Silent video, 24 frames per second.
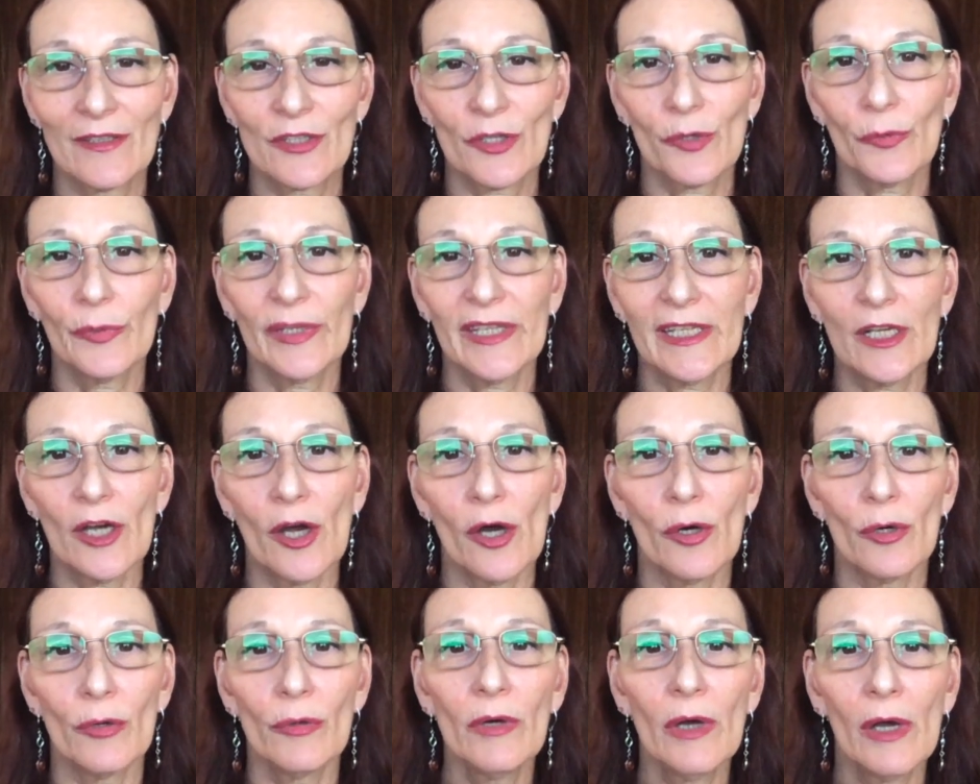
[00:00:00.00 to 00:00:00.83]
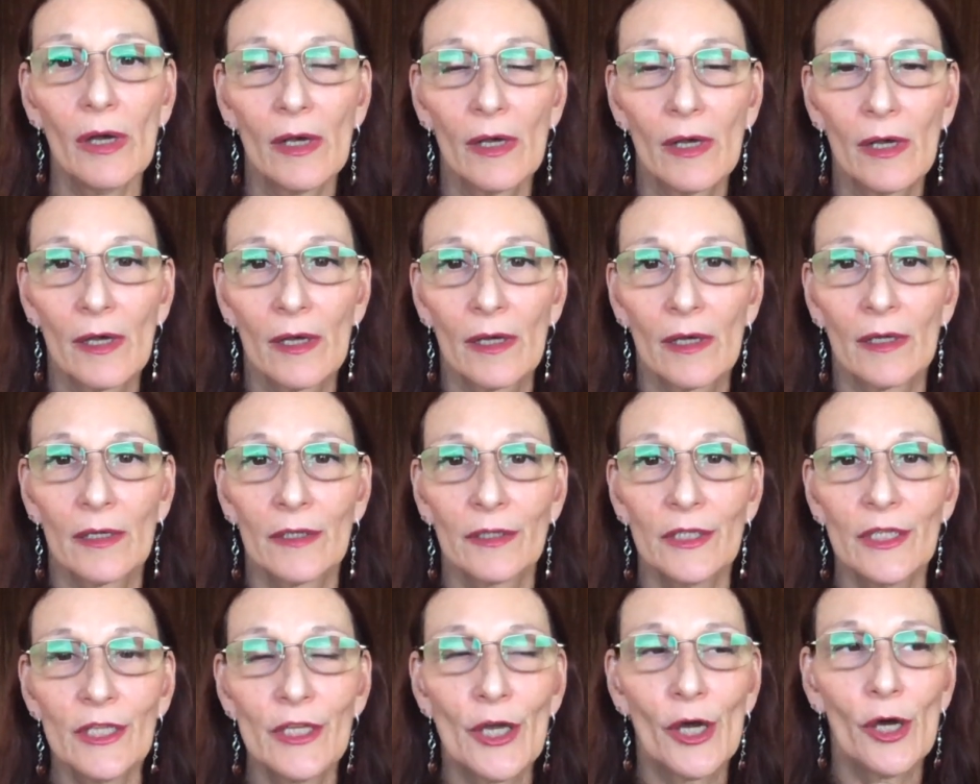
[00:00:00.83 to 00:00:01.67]
So we go,
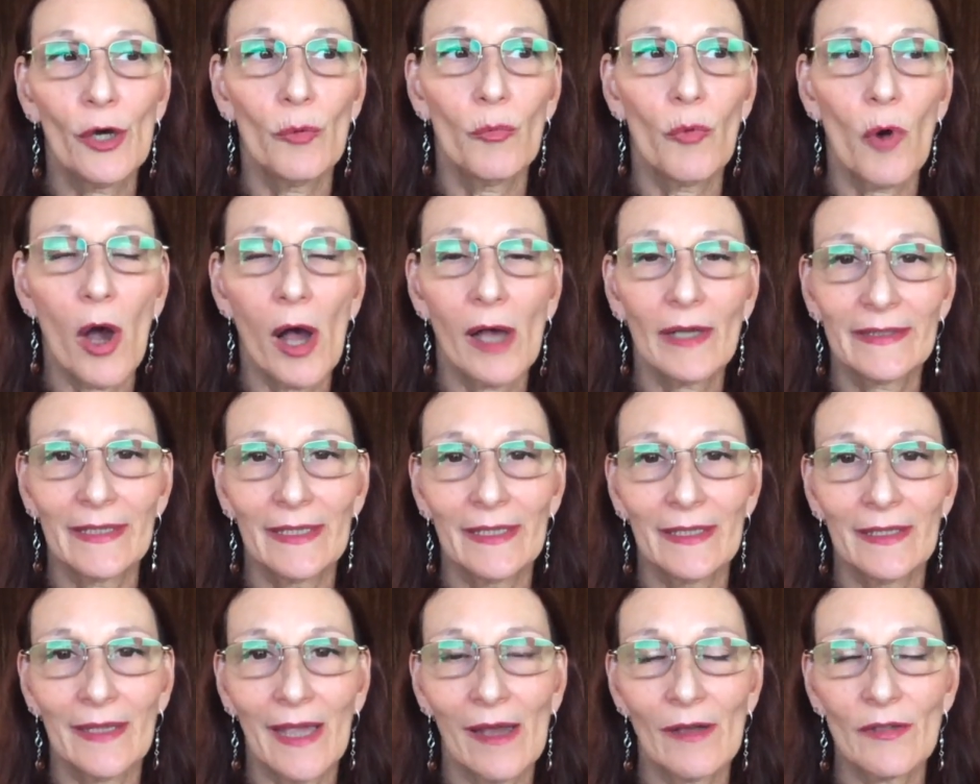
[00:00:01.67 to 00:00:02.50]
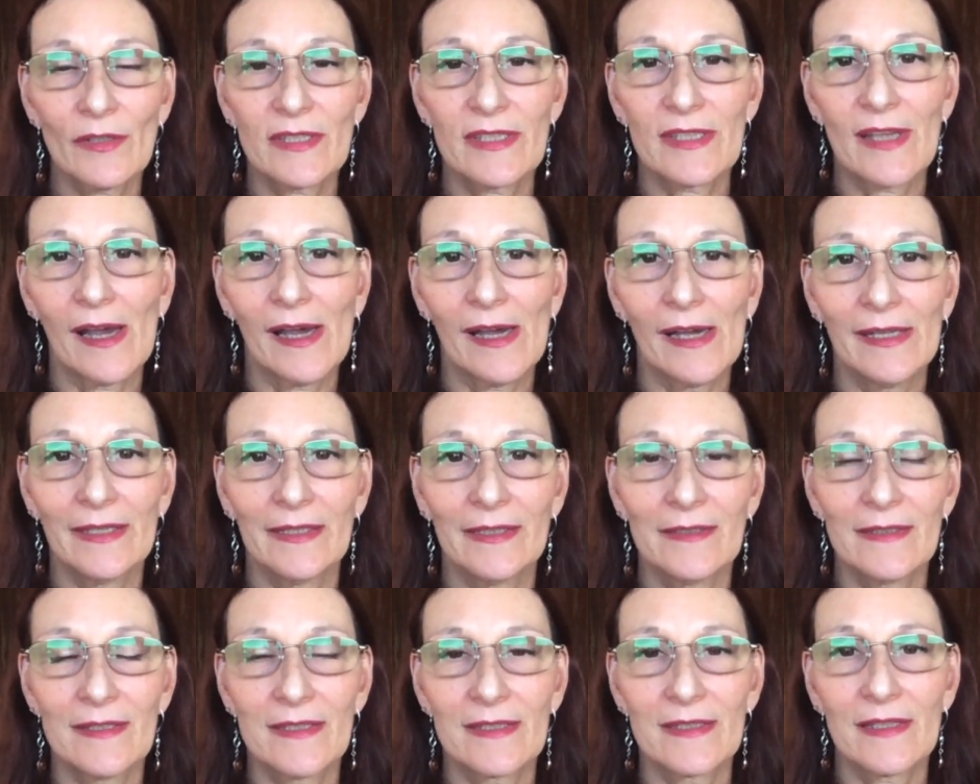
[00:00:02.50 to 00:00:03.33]
walking outside
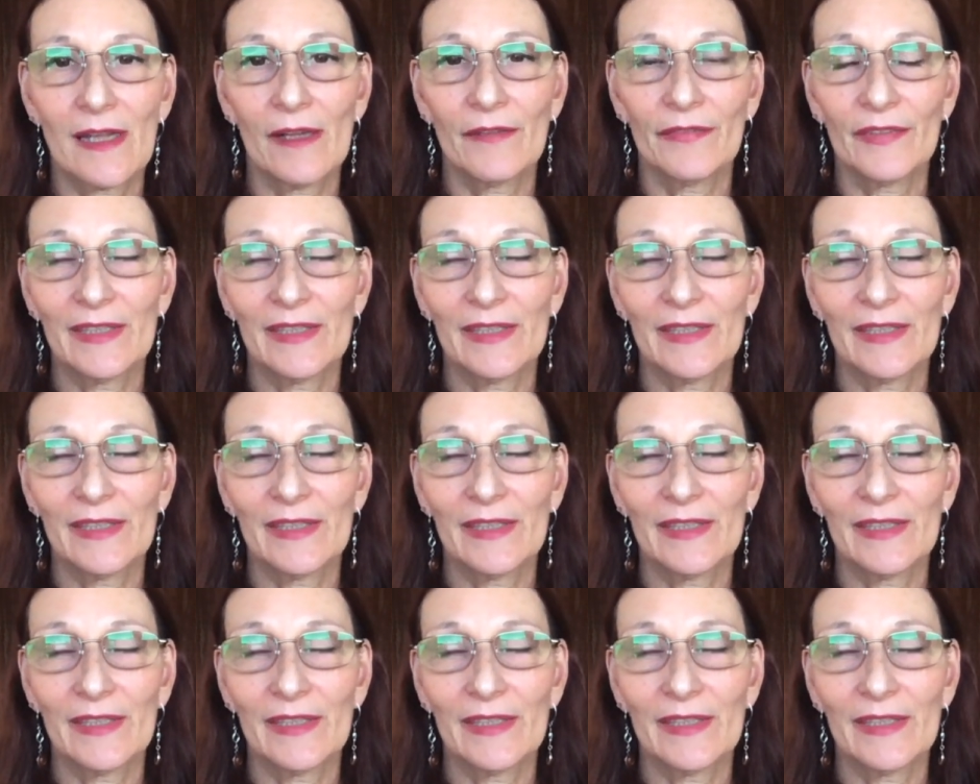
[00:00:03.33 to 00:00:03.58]
and stuff.